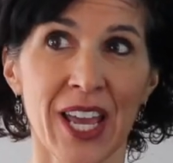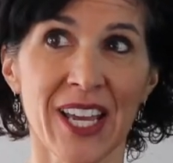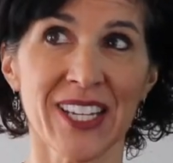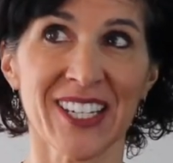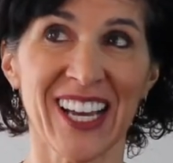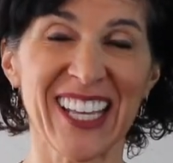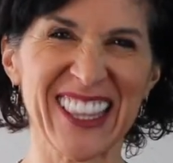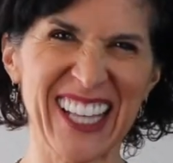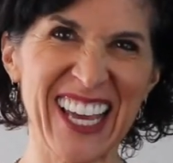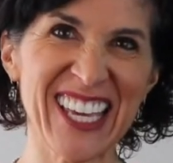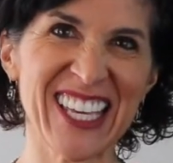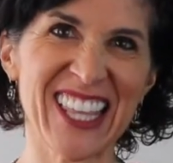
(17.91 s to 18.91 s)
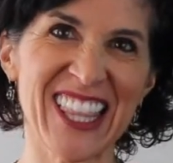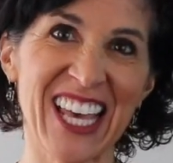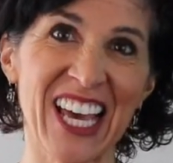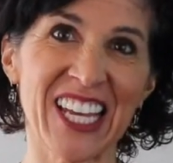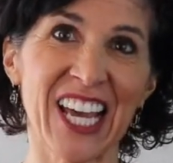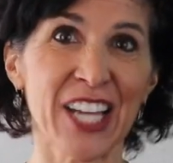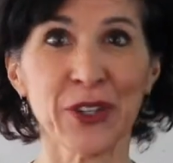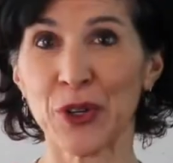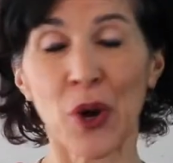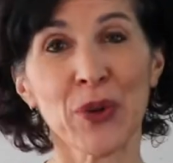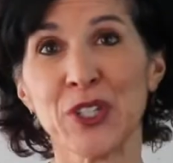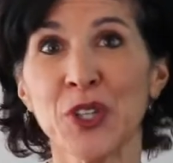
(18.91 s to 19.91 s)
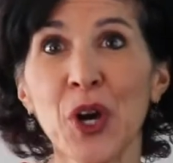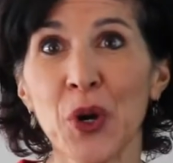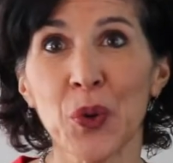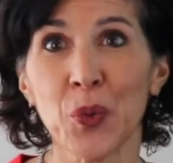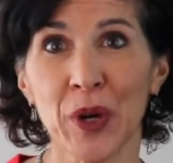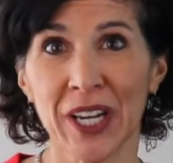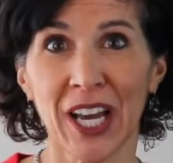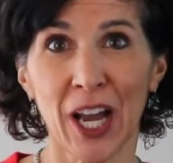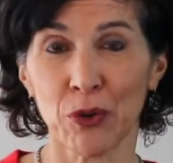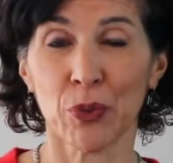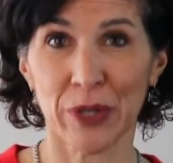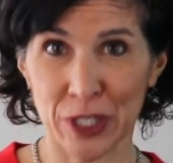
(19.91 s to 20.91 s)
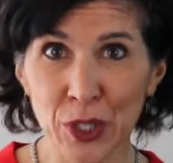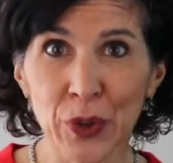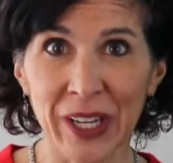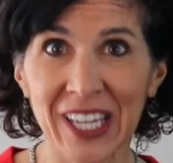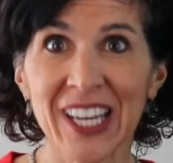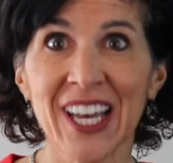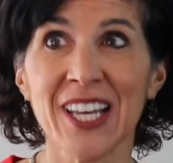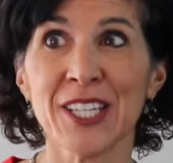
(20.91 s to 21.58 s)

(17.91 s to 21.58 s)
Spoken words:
and I like that I don't always know what I will be doing.